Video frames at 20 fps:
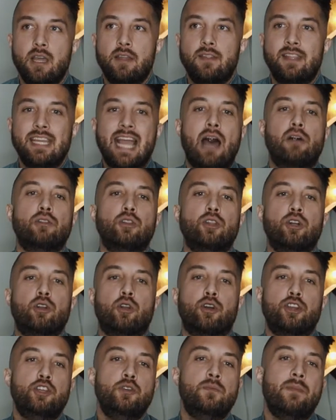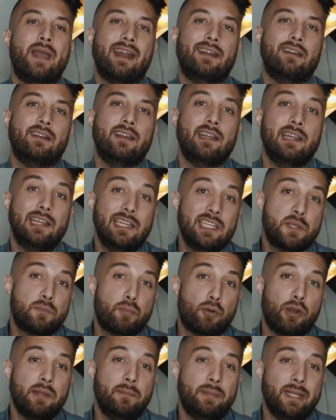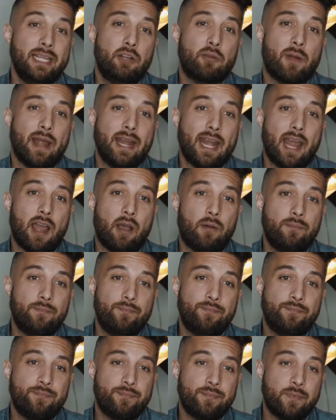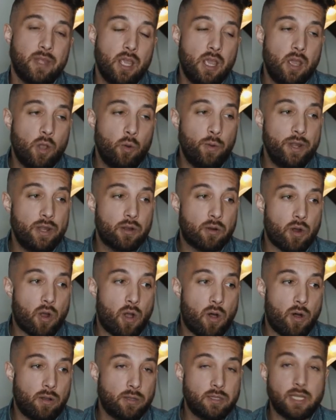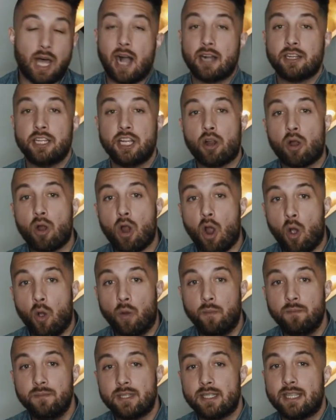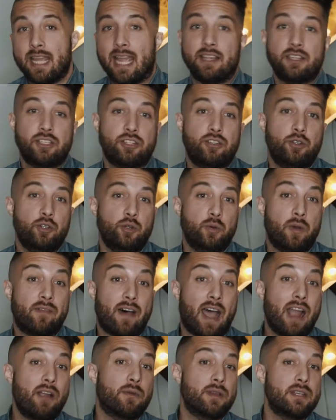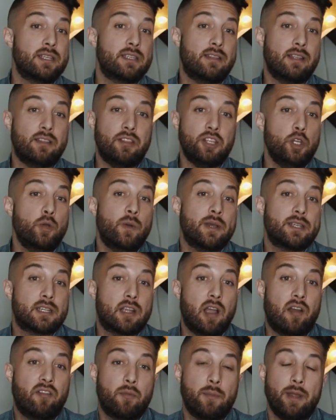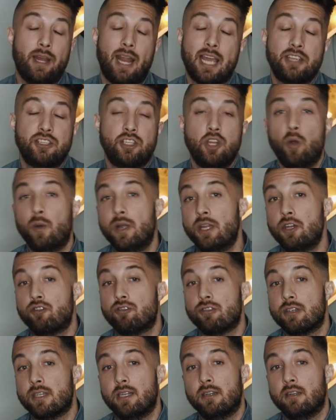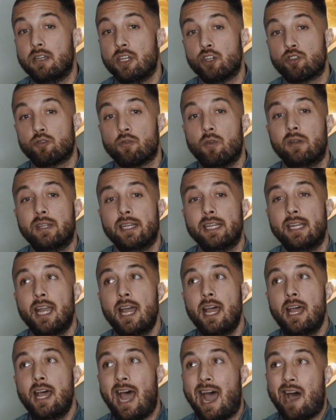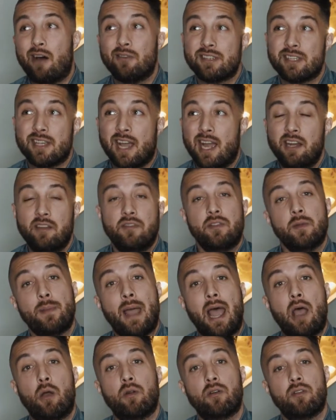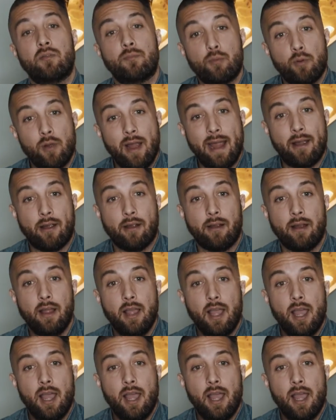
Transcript: The outlook on humanity is pretty bleak right now. We are all locked in our homes thanks to a virus that the US government has no interest in controlling outside of the power of prayer,